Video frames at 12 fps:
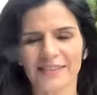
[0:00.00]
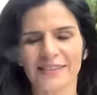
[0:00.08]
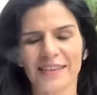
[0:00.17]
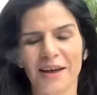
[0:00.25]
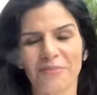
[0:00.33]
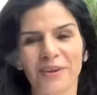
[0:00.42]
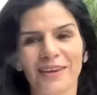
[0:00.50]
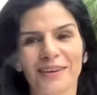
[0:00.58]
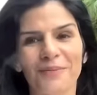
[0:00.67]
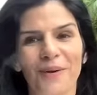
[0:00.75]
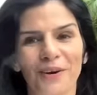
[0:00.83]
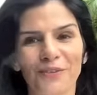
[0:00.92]
this is happening
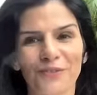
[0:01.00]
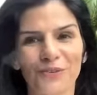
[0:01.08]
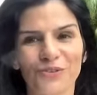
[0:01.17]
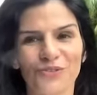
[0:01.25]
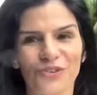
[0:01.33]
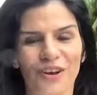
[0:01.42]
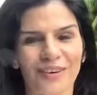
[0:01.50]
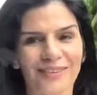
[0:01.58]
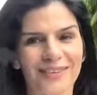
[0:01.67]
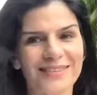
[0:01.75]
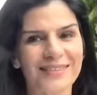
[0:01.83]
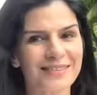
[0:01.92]
in a part of your
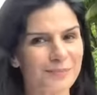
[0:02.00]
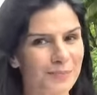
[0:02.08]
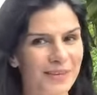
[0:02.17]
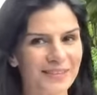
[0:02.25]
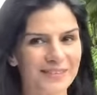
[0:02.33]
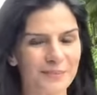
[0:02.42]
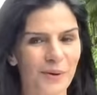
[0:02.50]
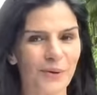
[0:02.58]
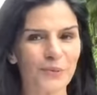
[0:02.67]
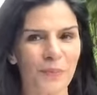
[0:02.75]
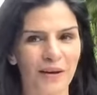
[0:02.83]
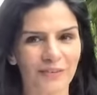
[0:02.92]
chart that speaks
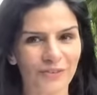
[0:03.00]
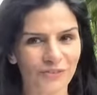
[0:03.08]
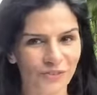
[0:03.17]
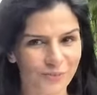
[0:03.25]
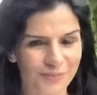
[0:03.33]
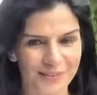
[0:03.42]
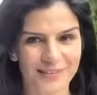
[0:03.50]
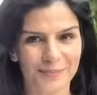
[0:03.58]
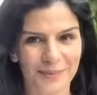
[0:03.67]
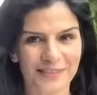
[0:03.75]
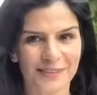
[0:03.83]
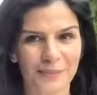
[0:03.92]
about partnerships. It
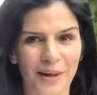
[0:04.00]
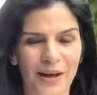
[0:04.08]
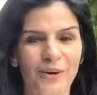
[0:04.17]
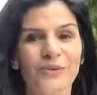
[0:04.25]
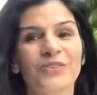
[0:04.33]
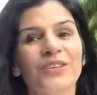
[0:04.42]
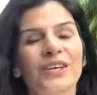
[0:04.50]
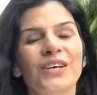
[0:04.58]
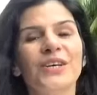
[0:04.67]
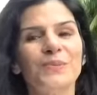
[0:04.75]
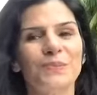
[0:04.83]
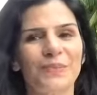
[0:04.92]
speaks about
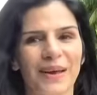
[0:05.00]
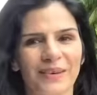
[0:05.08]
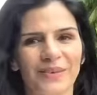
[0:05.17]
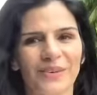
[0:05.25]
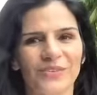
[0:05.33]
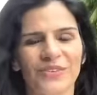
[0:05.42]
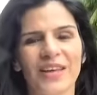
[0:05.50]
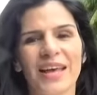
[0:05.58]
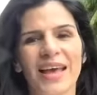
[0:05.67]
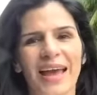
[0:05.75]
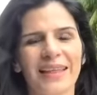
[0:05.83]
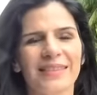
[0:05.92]
marriage
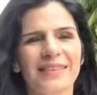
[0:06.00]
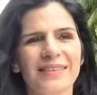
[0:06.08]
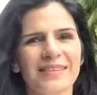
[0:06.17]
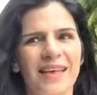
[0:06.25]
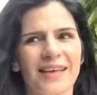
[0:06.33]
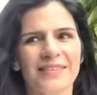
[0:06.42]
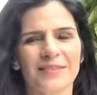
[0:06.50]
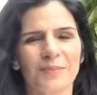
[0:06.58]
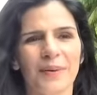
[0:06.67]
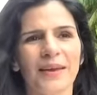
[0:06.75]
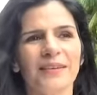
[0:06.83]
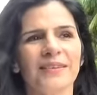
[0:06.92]
and this
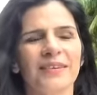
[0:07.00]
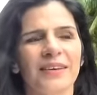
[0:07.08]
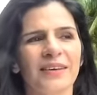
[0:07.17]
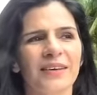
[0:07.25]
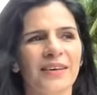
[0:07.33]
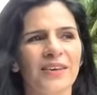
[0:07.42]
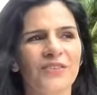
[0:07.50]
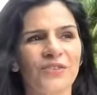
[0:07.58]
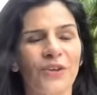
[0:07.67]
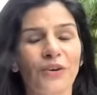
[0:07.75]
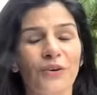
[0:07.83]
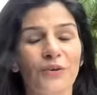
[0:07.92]
aspect uh, is
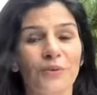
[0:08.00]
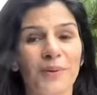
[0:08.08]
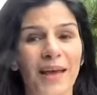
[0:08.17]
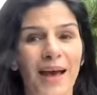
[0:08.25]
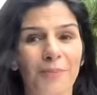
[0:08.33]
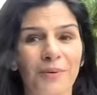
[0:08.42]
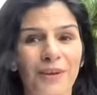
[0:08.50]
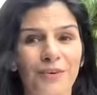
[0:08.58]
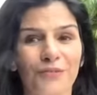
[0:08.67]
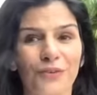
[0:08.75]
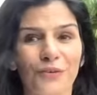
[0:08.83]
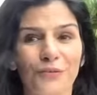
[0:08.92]
not going to be happening
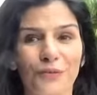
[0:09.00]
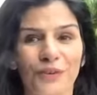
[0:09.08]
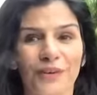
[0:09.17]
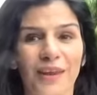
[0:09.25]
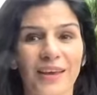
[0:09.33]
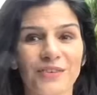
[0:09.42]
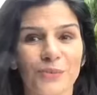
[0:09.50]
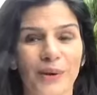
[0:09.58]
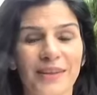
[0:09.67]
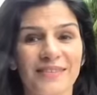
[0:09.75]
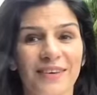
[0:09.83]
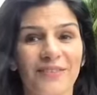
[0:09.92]
for you for the next
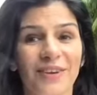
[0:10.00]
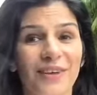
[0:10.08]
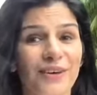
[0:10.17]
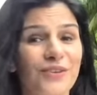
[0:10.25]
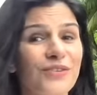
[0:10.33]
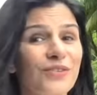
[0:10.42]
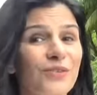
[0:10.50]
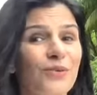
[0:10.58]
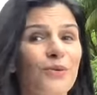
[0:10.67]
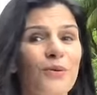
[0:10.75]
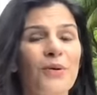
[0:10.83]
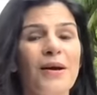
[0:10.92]
27 years
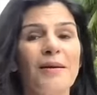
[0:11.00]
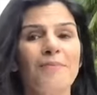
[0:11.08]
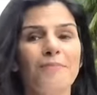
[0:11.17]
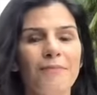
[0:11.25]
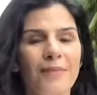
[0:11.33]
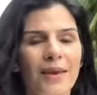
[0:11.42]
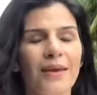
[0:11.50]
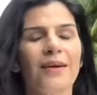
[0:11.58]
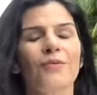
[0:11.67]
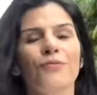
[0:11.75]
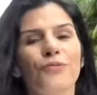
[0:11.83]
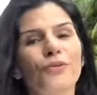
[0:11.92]
so make
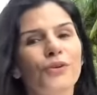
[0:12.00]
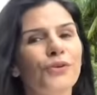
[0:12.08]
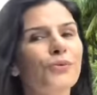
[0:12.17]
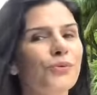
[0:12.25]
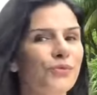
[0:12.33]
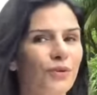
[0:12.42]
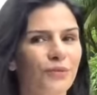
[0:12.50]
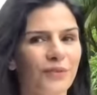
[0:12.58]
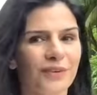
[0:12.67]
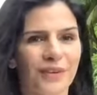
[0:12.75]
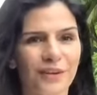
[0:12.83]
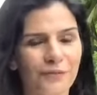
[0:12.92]
full use of
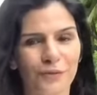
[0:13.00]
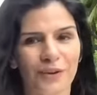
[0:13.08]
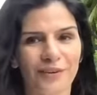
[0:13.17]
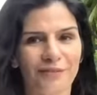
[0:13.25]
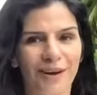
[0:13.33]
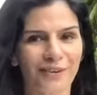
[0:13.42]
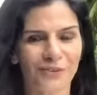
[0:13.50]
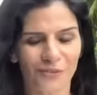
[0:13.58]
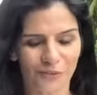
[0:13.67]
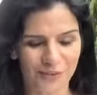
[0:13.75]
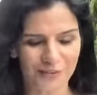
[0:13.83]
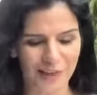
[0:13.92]
it take full advantage
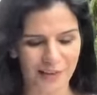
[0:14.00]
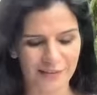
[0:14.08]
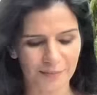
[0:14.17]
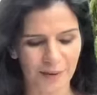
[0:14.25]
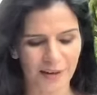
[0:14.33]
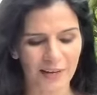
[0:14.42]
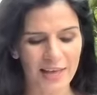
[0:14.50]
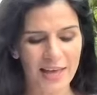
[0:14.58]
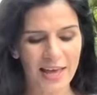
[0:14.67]
of this aspect